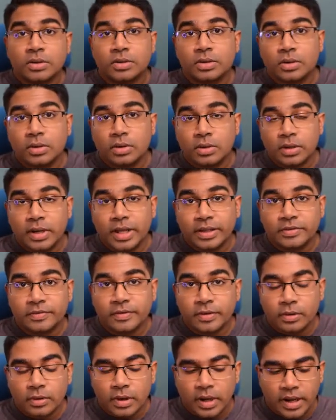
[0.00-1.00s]
So let's
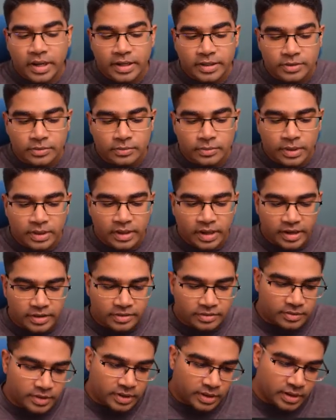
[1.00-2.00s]
follow I2 and
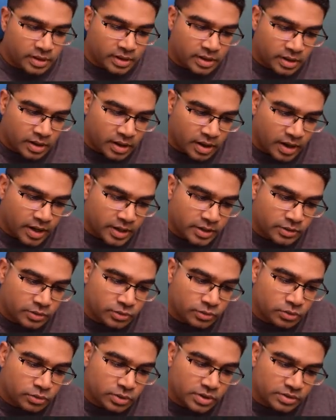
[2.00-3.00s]
I3.
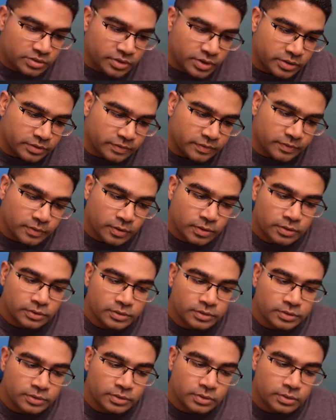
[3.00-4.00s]
I2 is going to
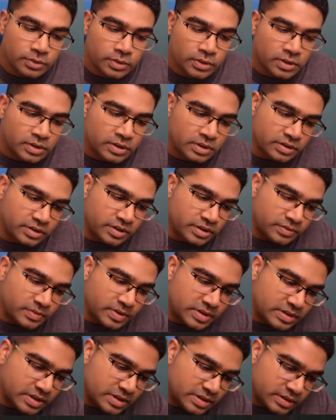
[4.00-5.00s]
flow through this
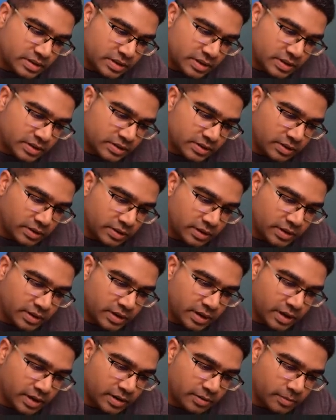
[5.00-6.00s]
resistor, let's call
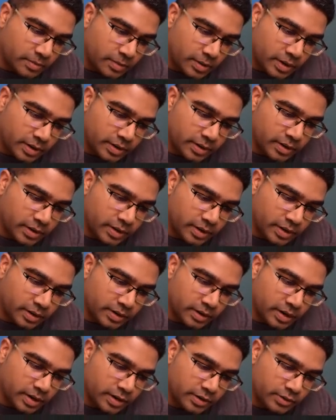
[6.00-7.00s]
it R1
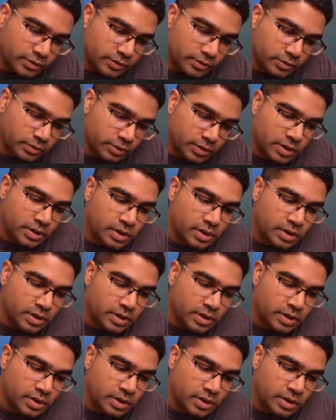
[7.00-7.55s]
and R2.